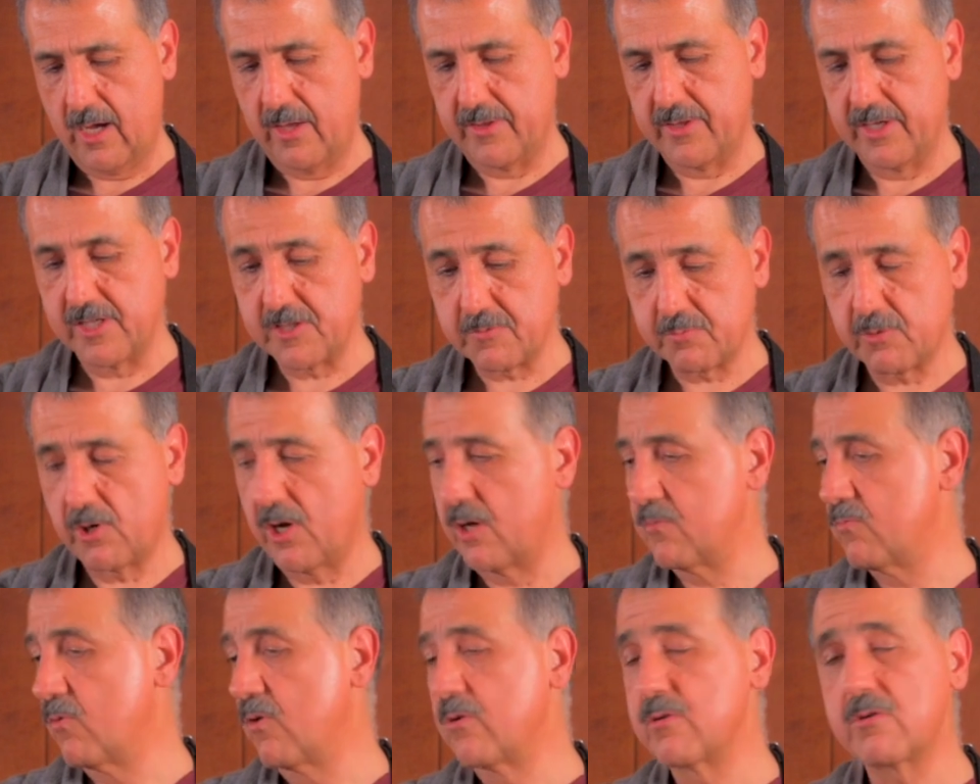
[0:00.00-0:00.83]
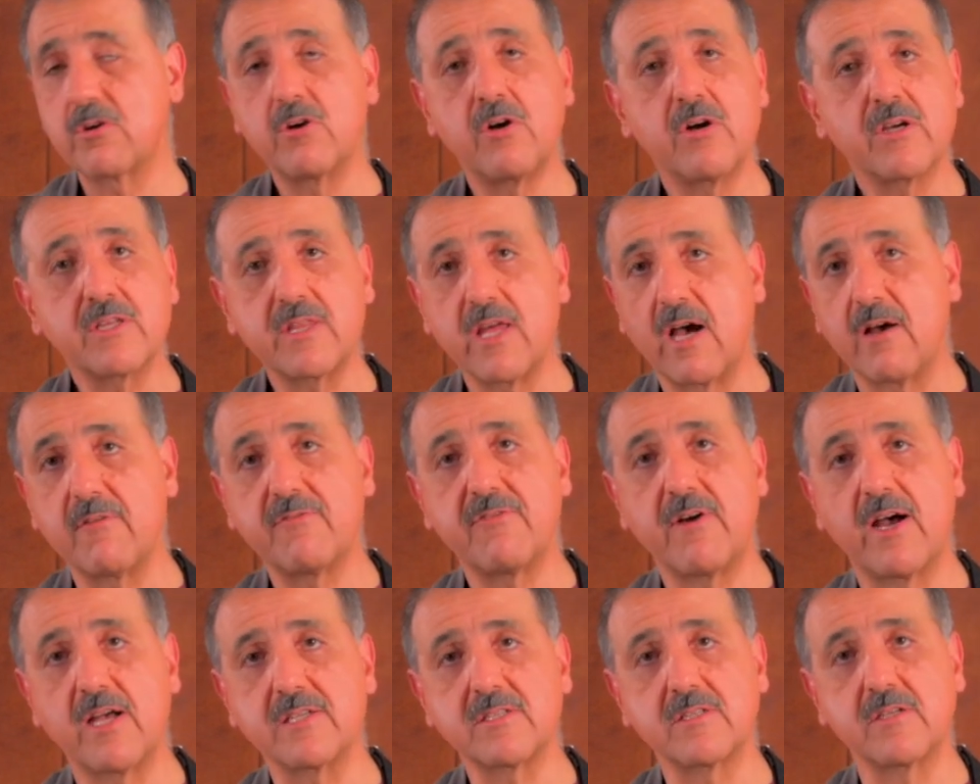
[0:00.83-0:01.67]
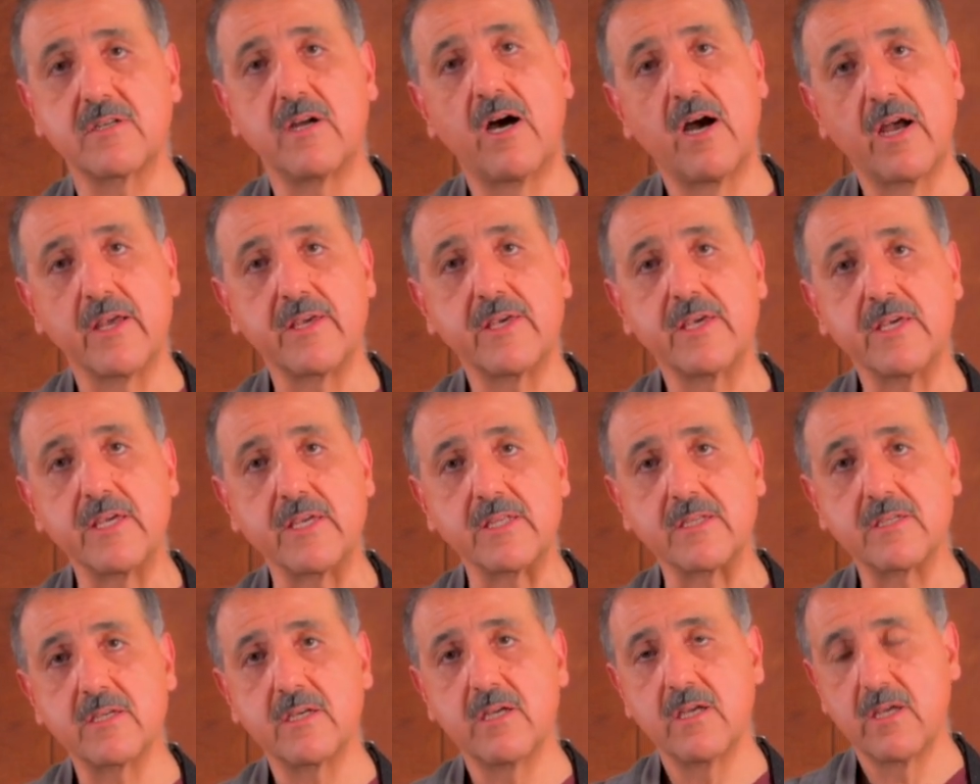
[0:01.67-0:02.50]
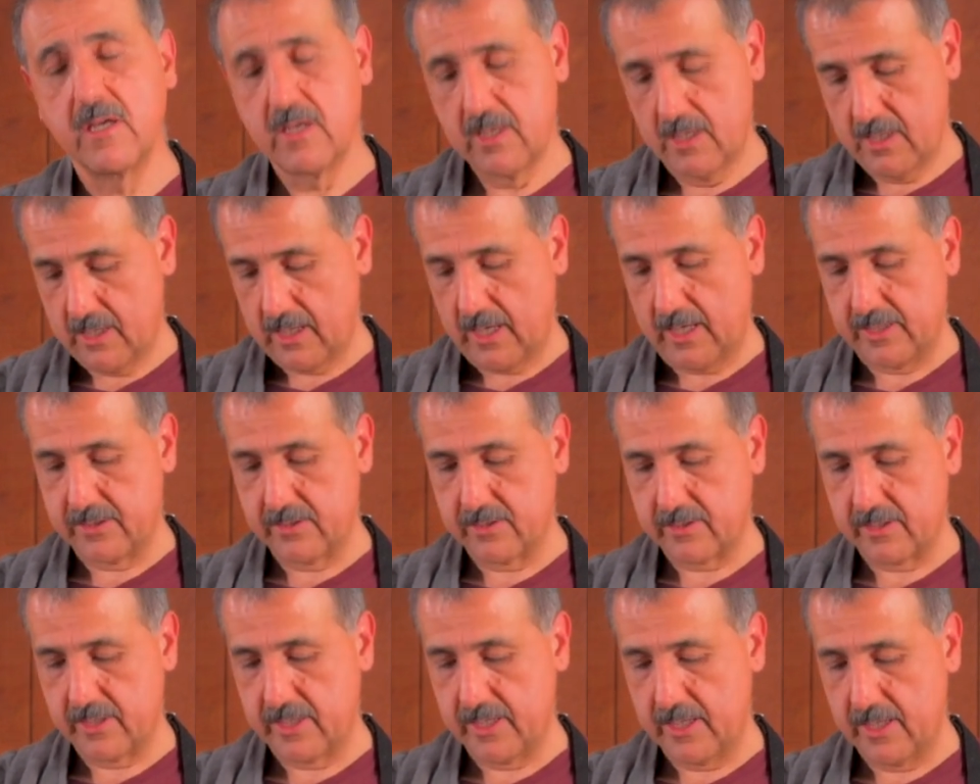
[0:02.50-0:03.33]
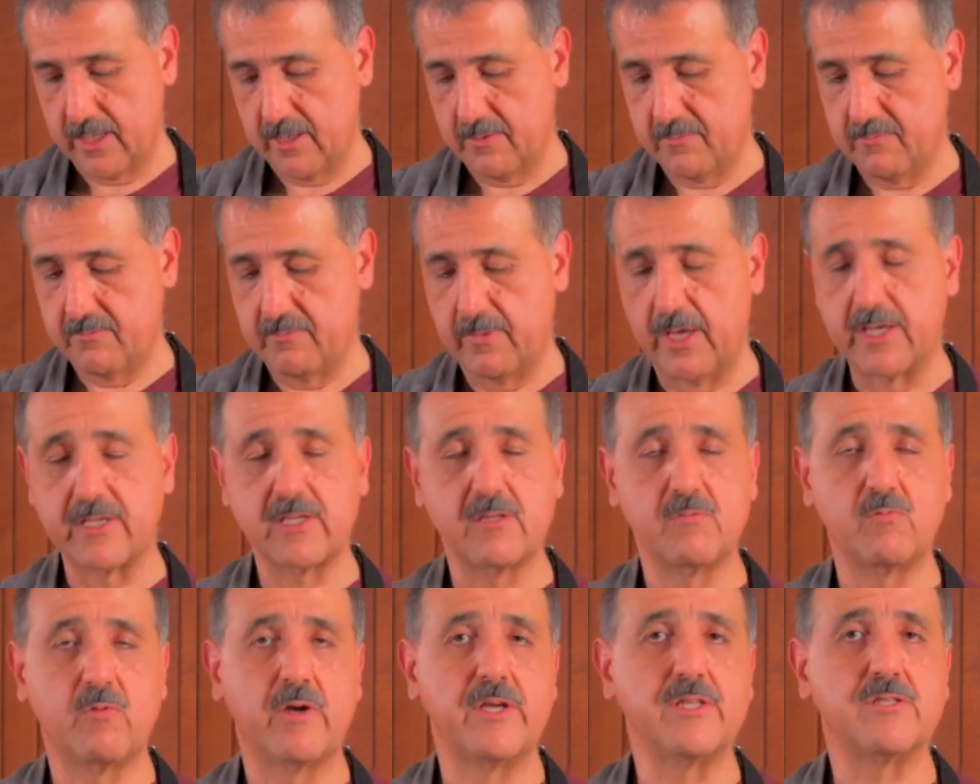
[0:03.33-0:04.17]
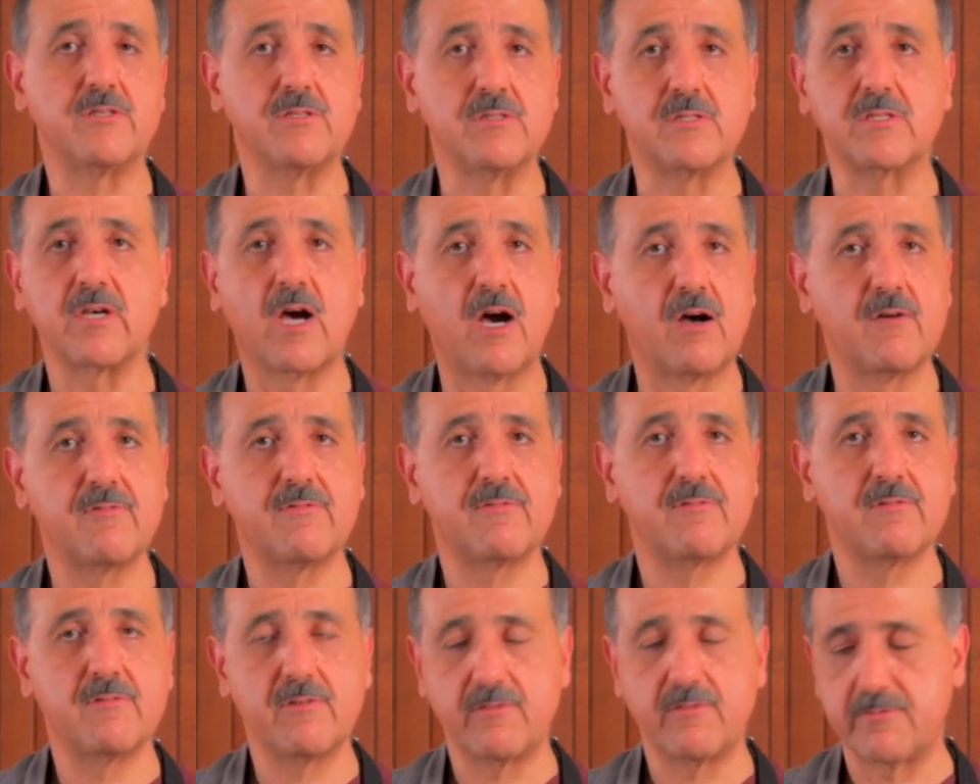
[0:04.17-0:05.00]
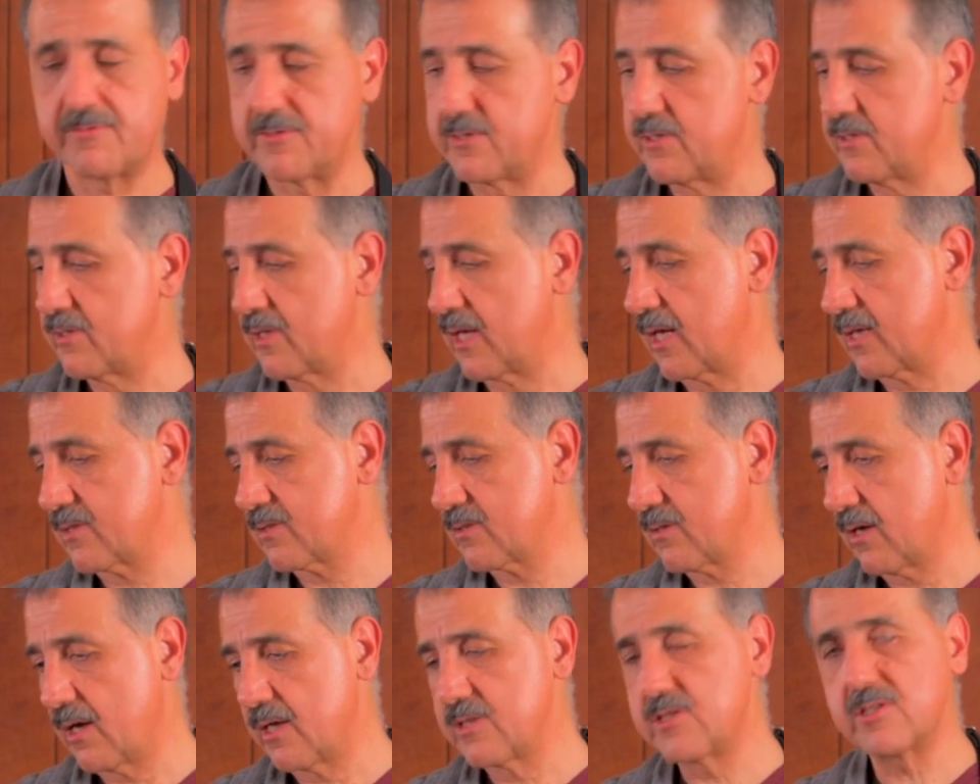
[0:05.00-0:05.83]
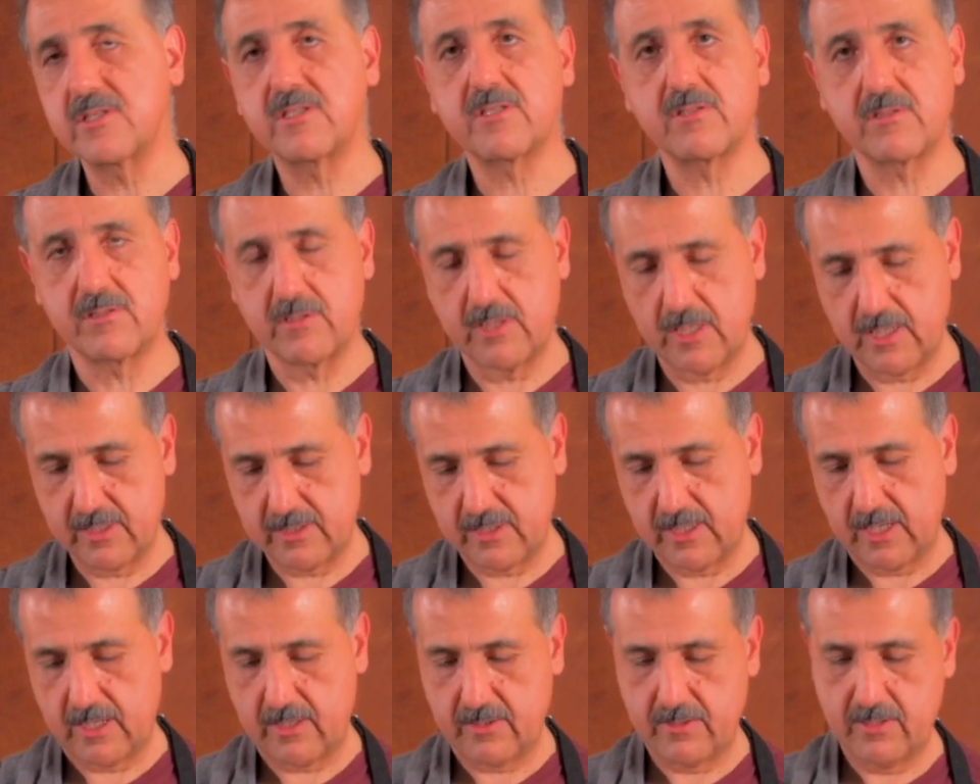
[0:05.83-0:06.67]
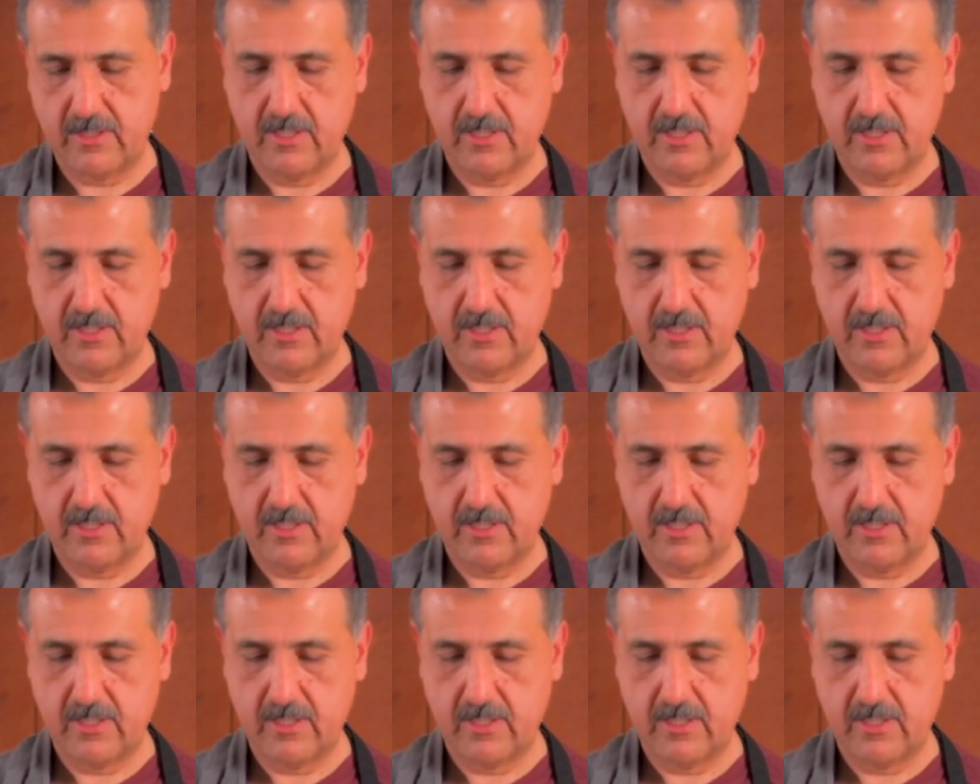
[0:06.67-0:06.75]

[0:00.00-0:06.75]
this prawn won't cook that fast on high heat, and you're gonna make it way too tough to do that. So I just turned that down.